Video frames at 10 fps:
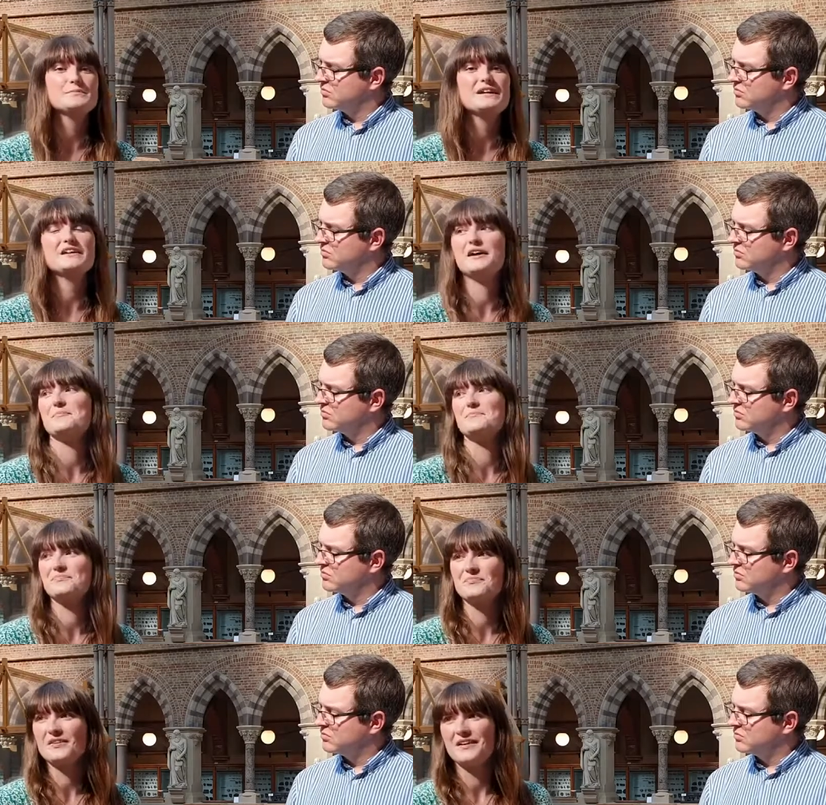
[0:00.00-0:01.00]
Speaker 1: been, um,
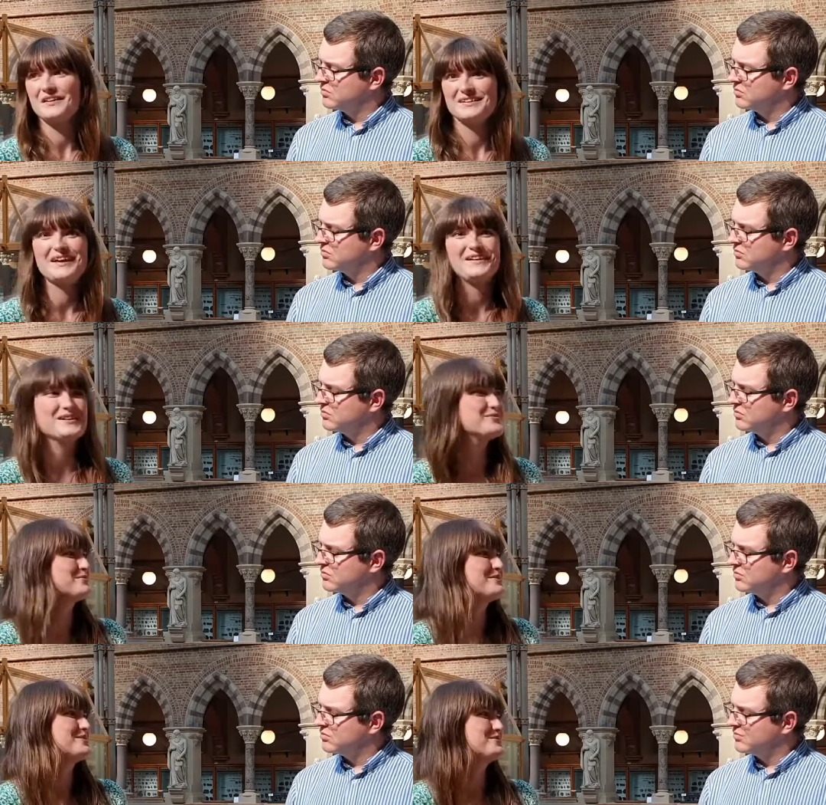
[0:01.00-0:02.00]
yeah, kind of a
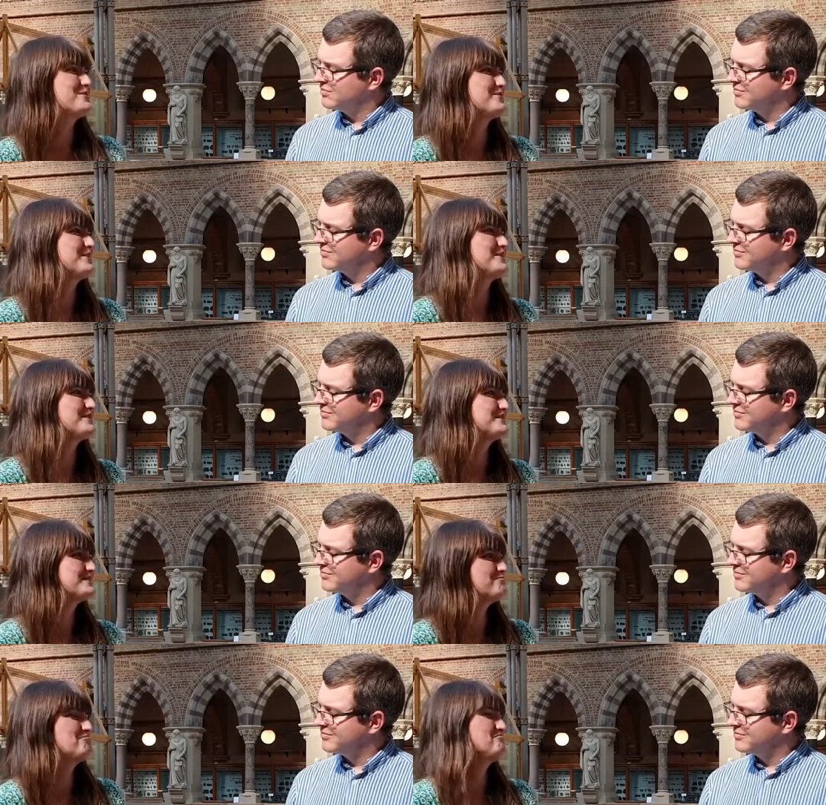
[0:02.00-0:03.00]
mystery for the
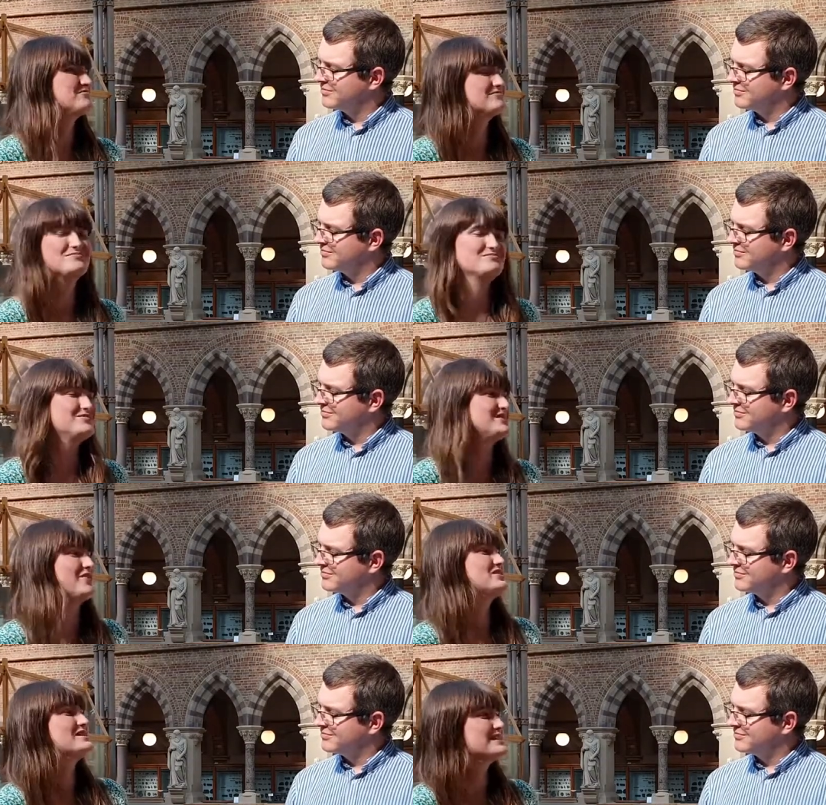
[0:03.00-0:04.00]
last
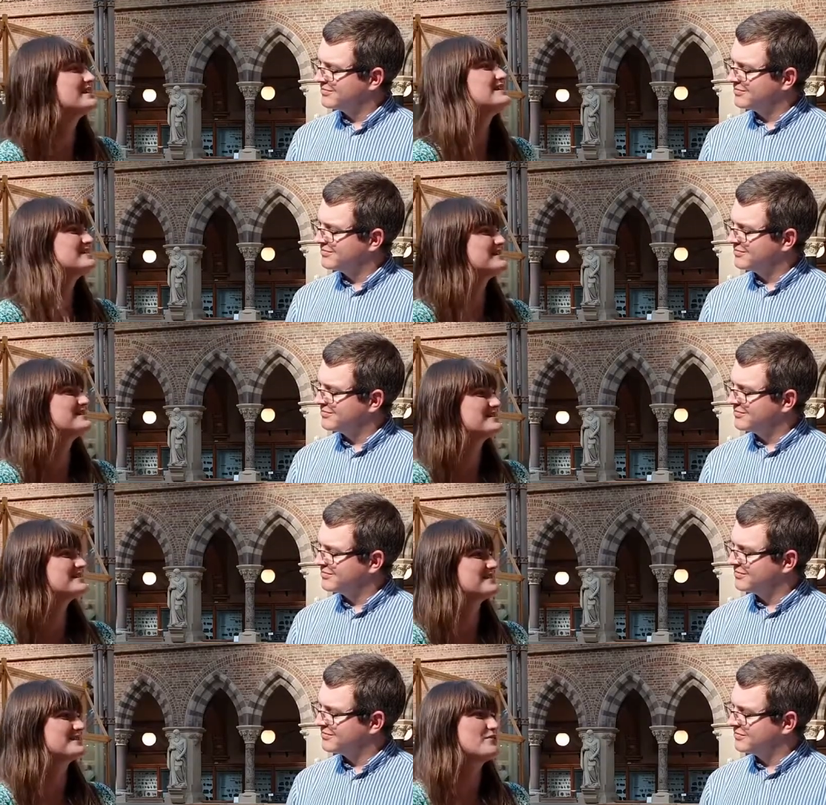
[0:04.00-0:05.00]
70 years since its
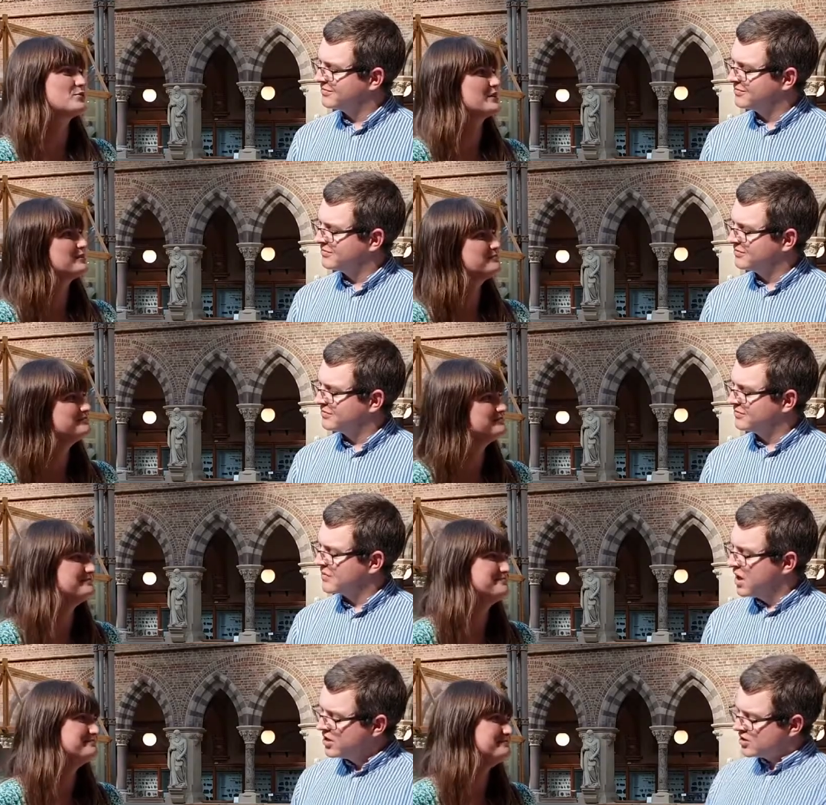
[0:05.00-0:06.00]
discovery.
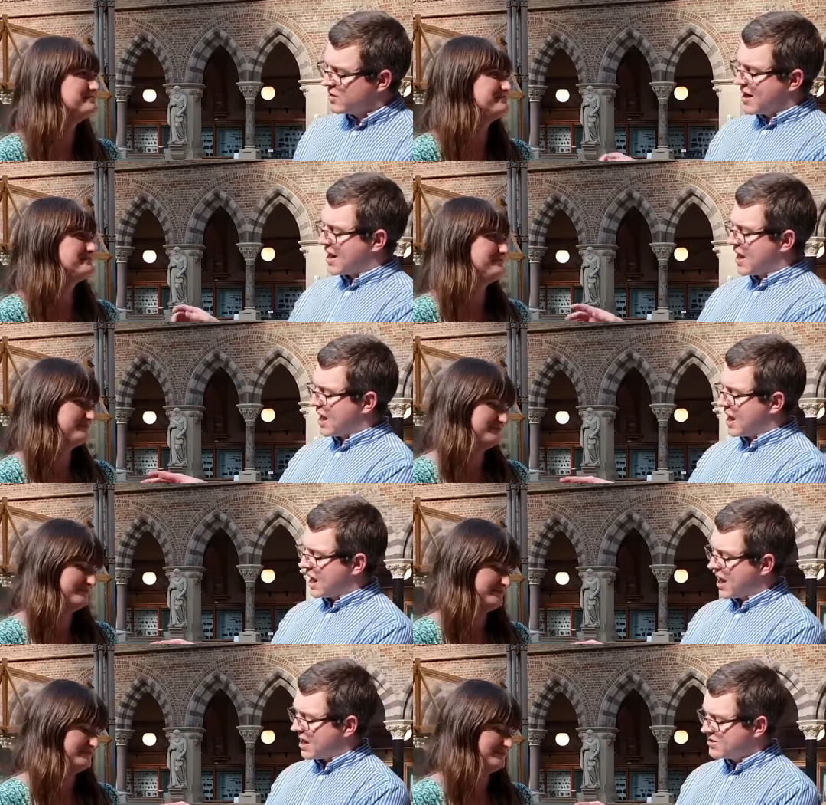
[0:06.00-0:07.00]
Speaker 2: So,
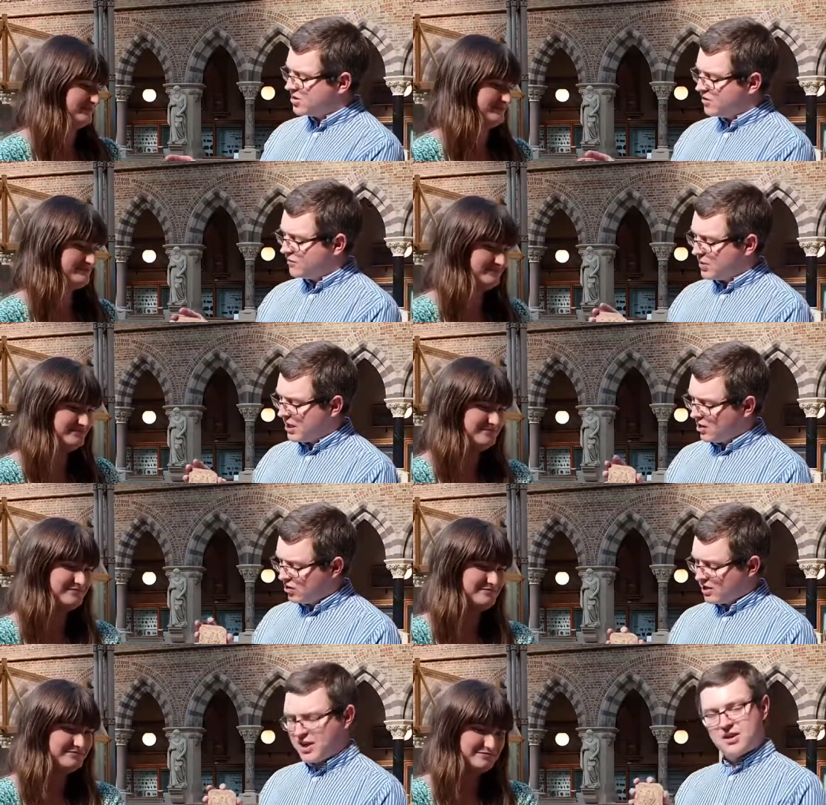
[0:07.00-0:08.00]
as you've been
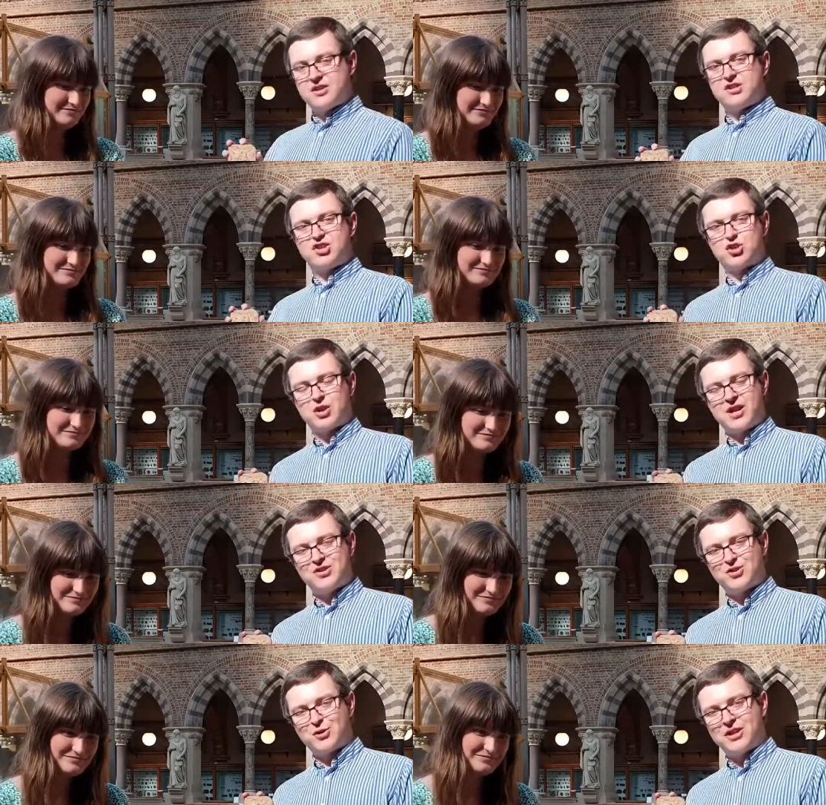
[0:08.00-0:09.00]
looking at this
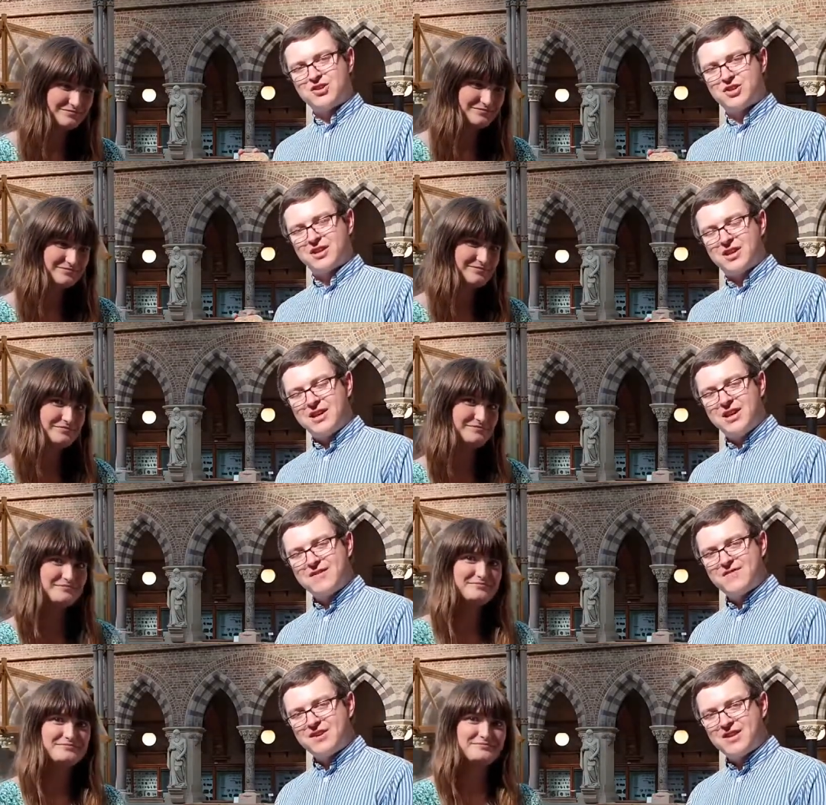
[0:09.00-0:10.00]
strange creature that
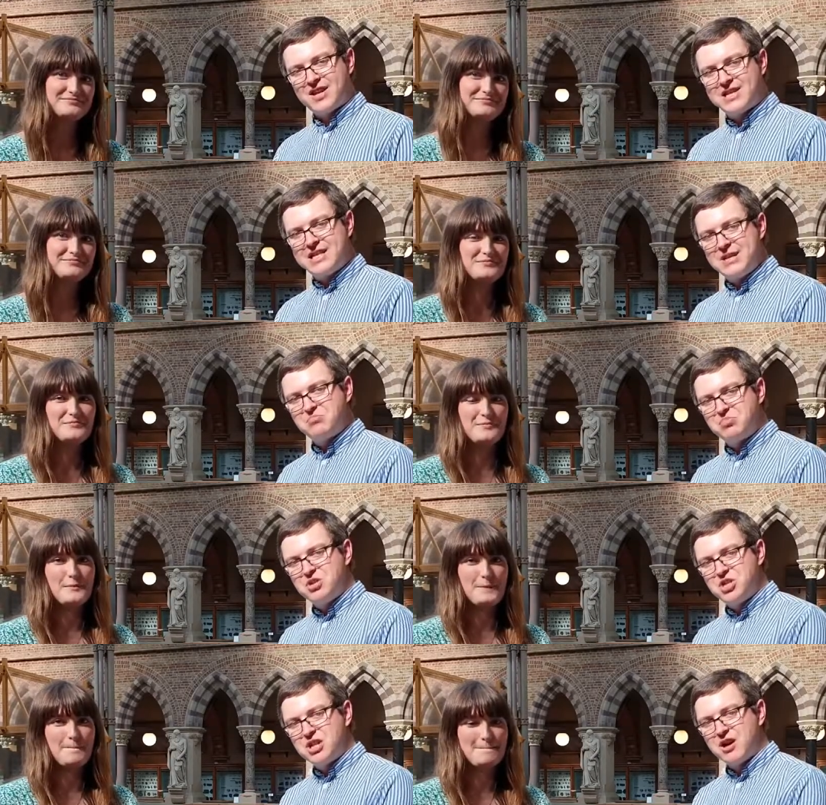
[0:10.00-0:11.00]
lived in the deep,
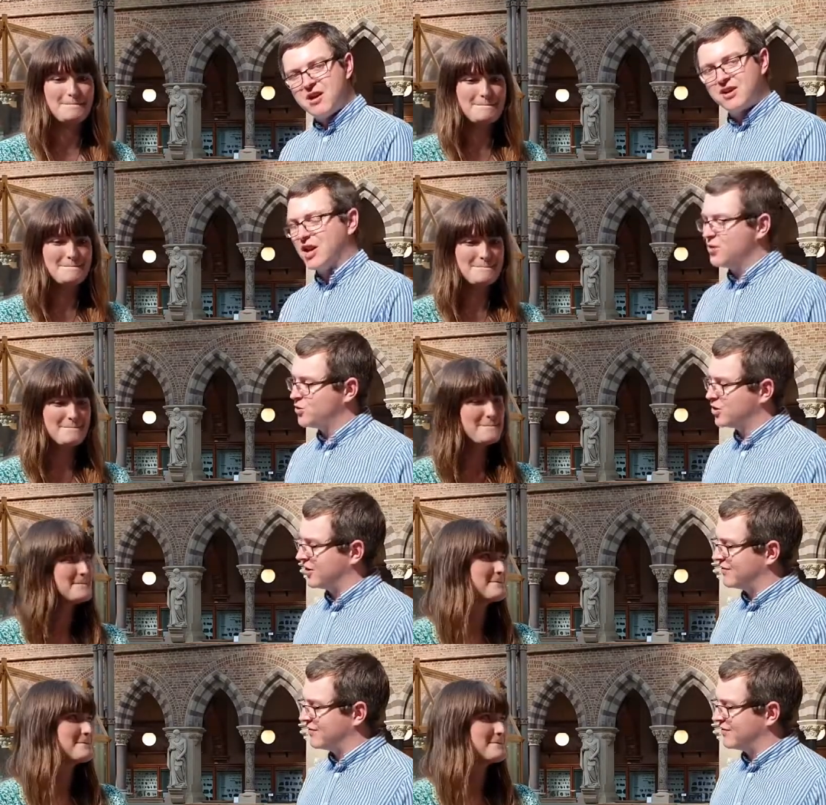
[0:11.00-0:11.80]
dark ocean